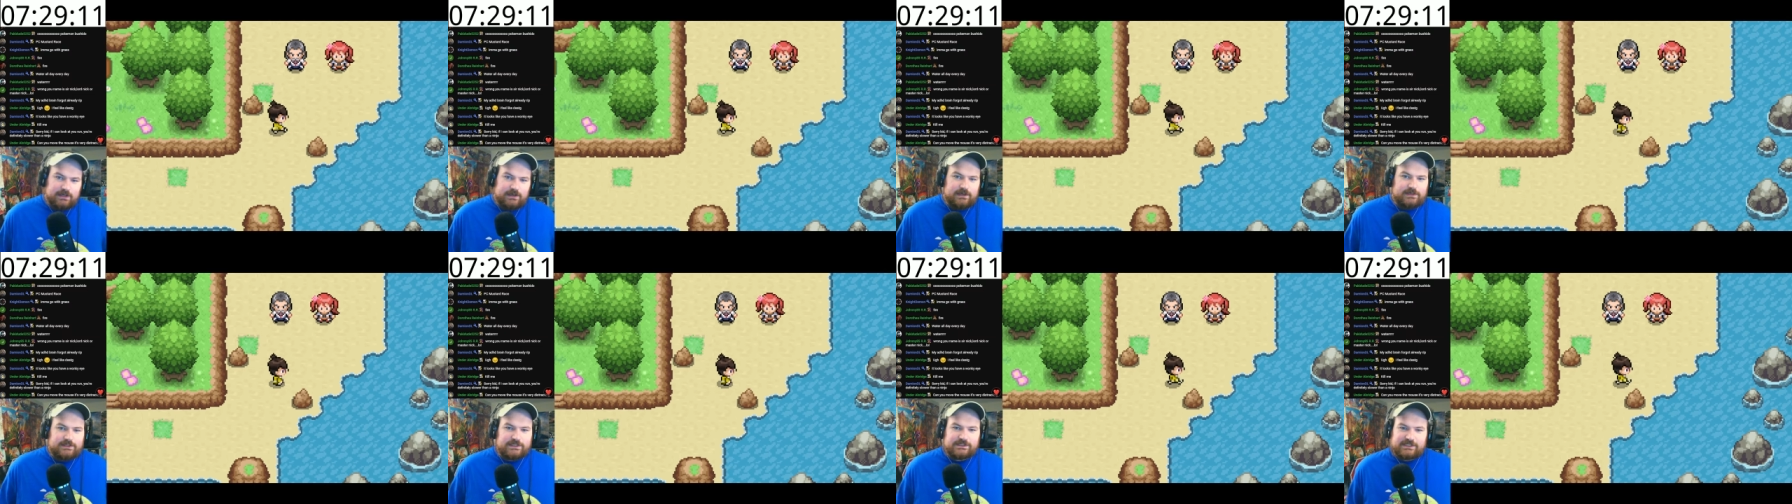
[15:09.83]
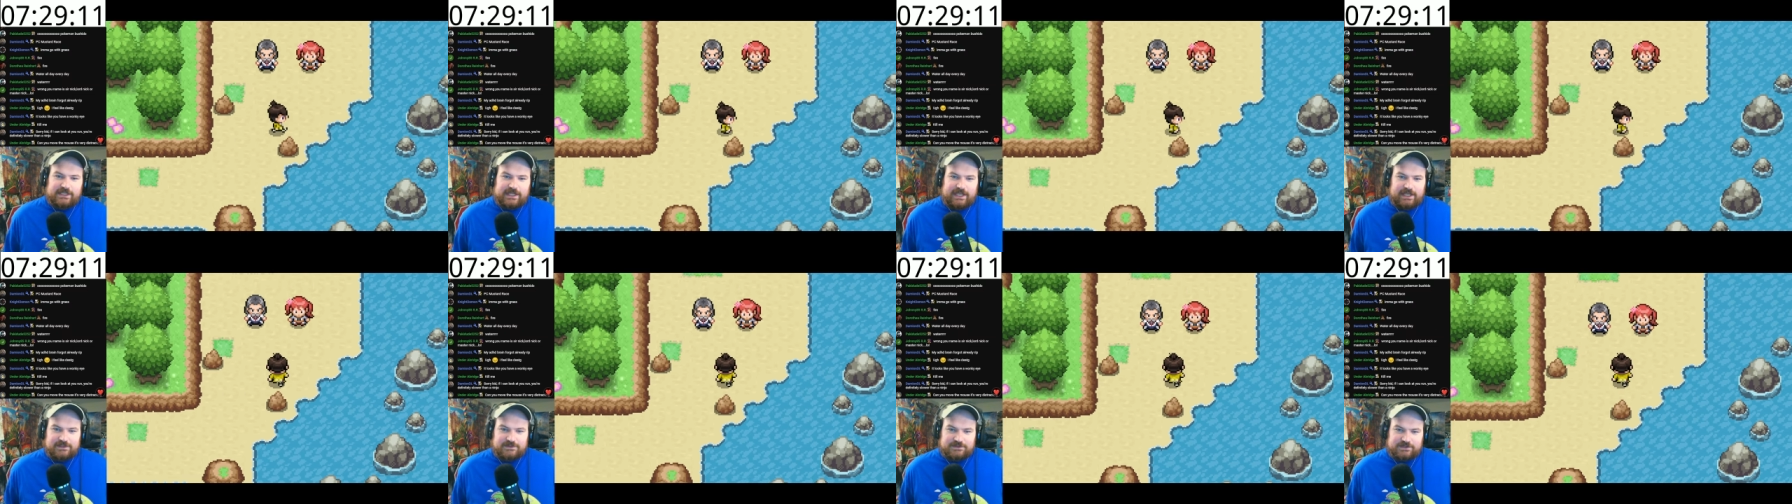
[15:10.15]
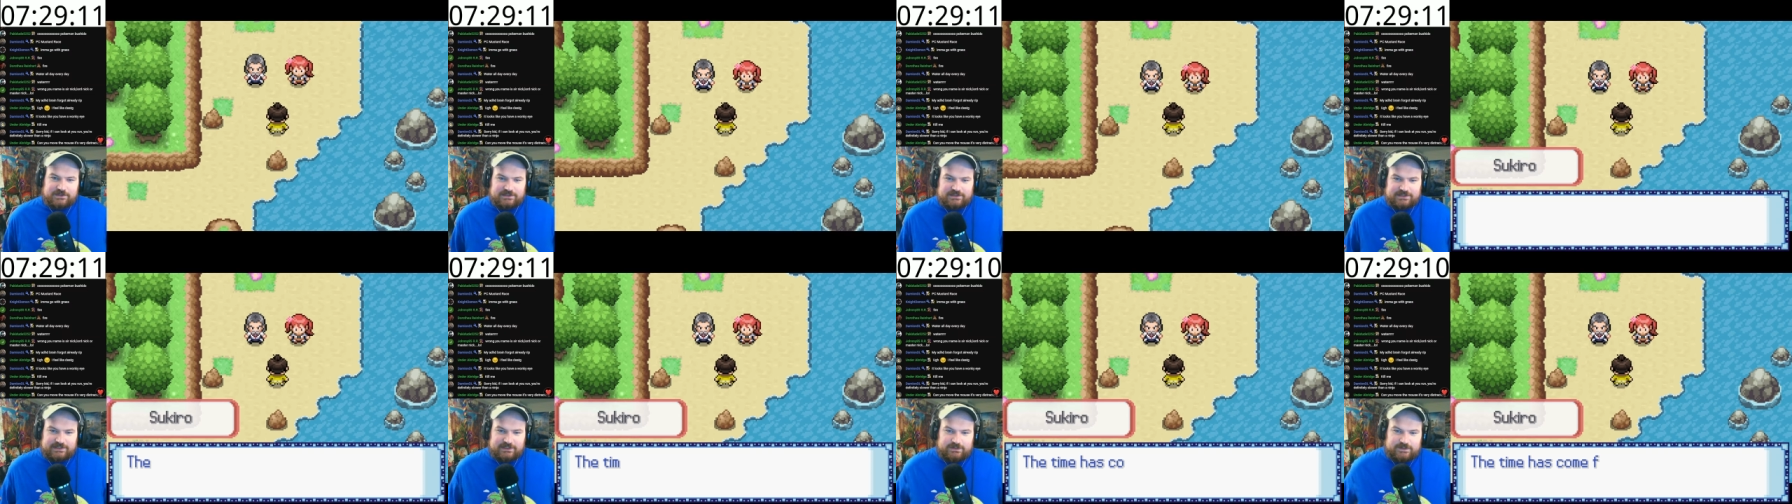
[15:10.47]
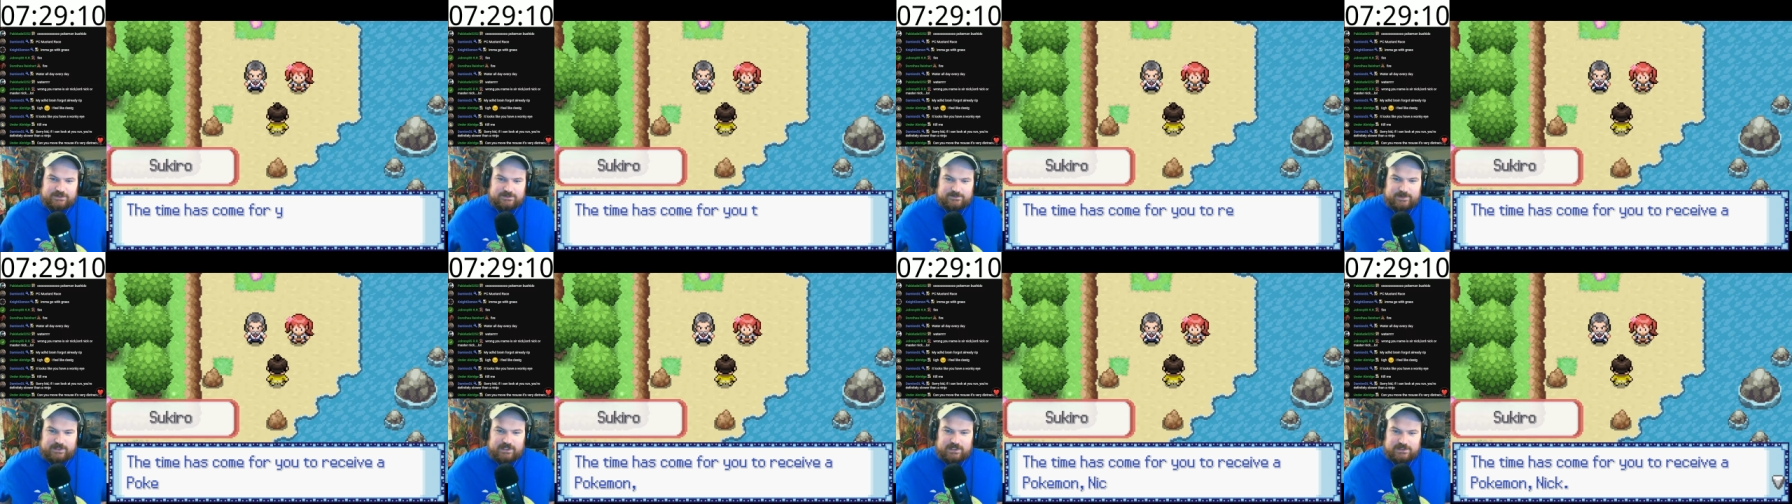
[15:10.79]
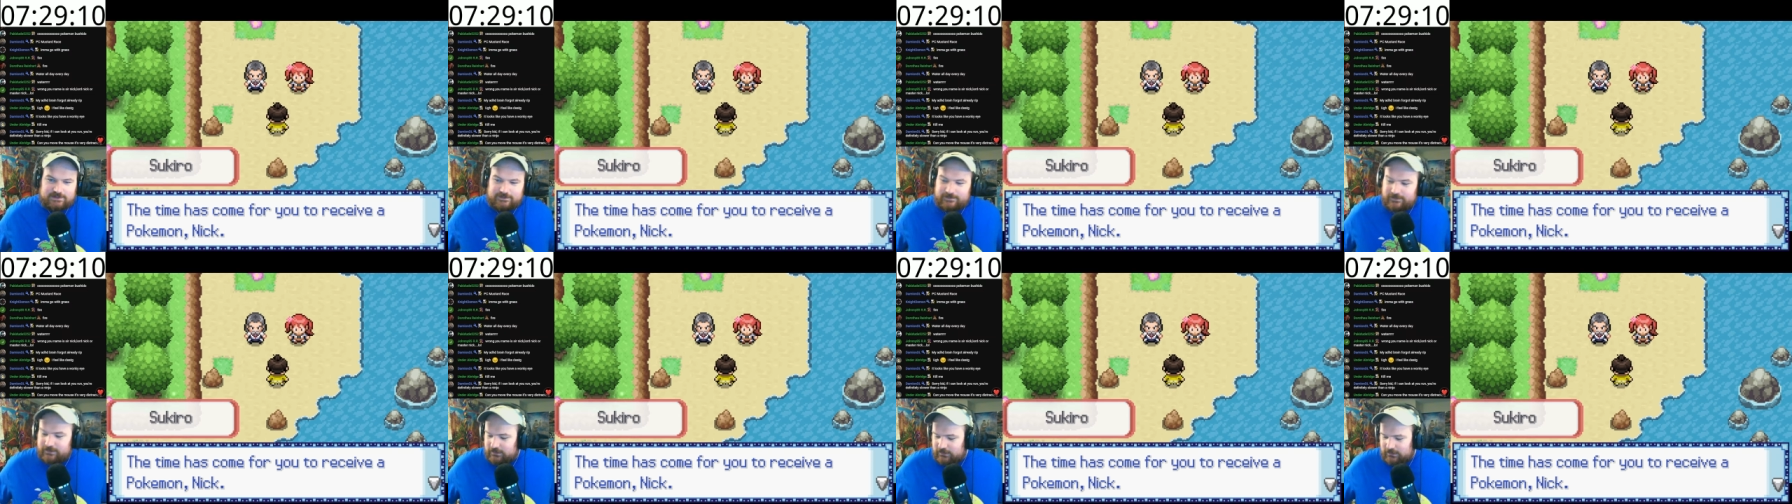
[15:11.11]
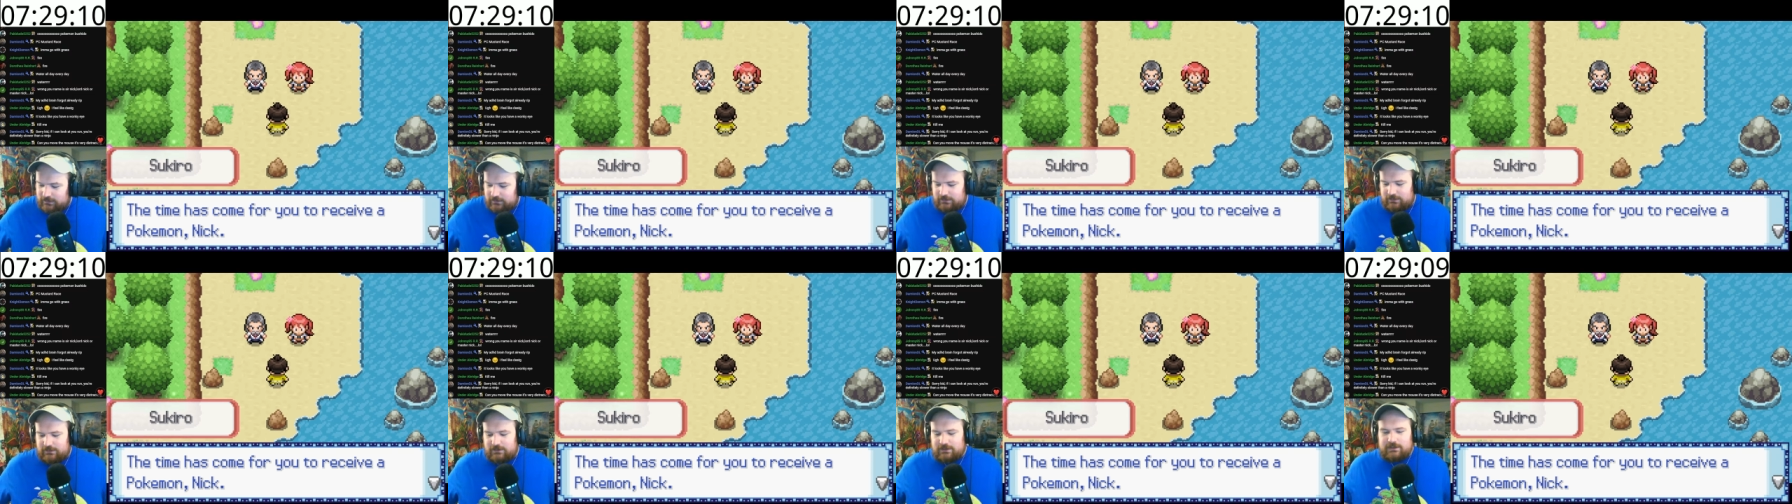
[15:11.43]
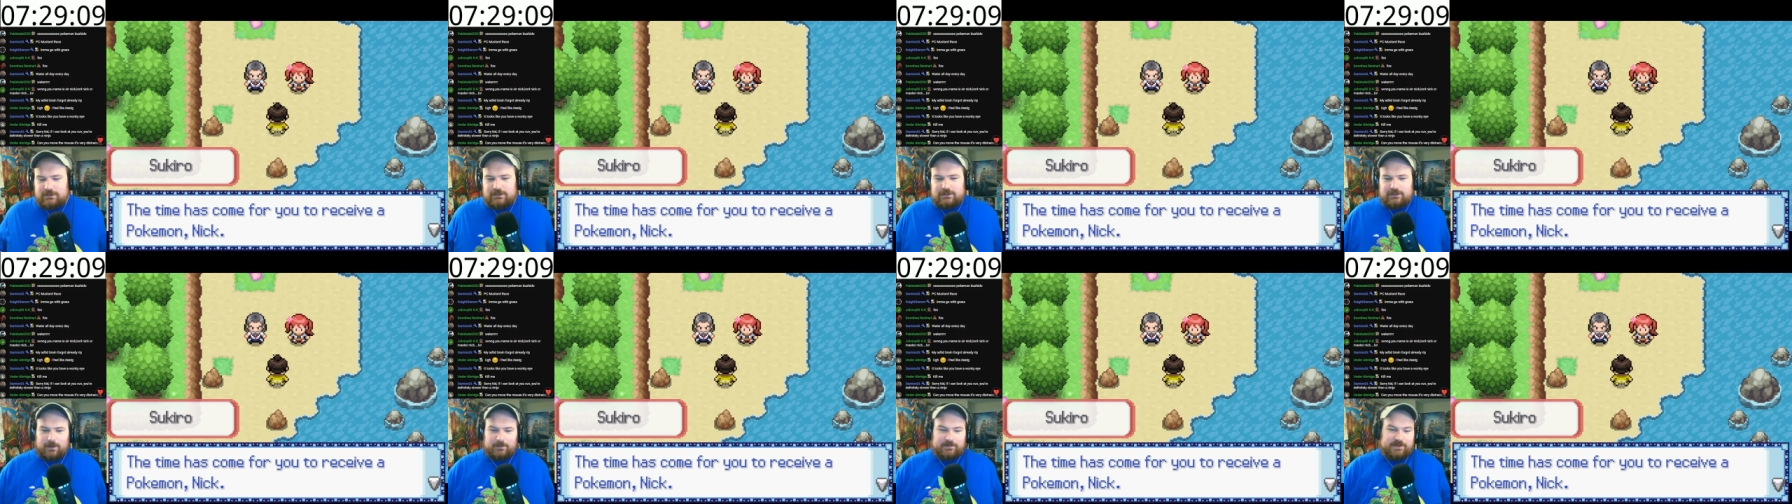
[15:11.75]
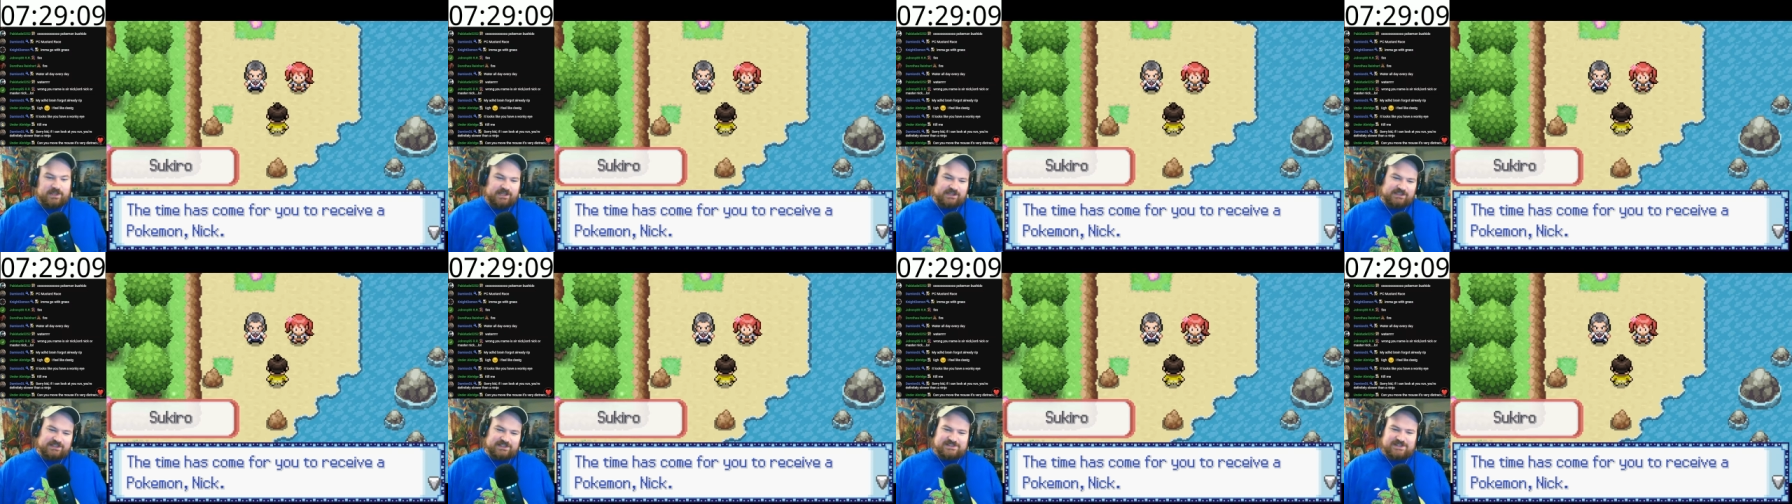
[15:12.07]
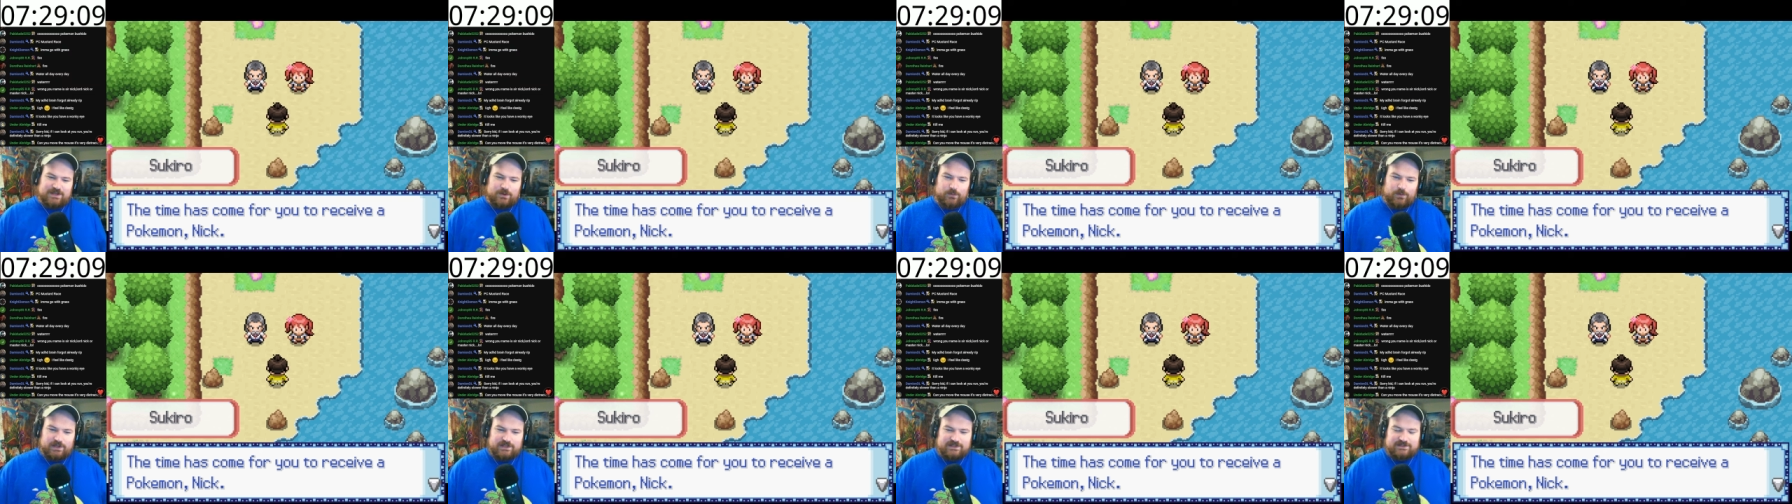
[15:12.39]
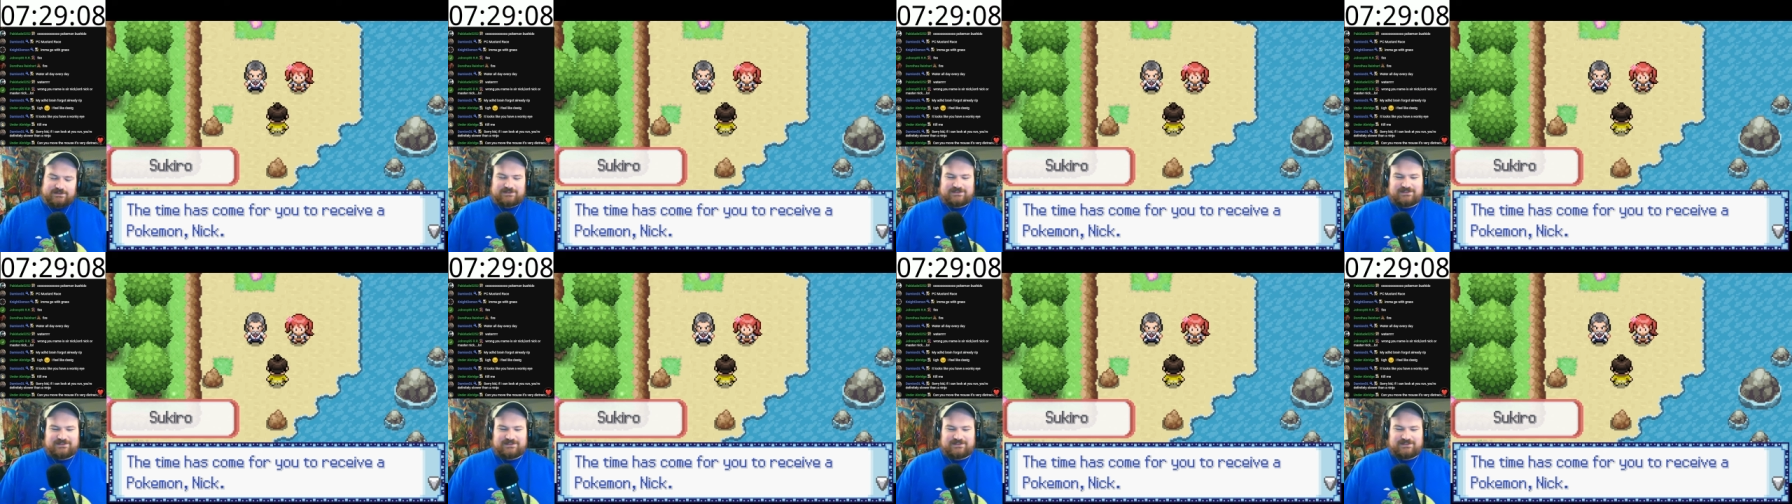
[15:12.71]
And then cancel the series because of it. I'm kidding. That's not why.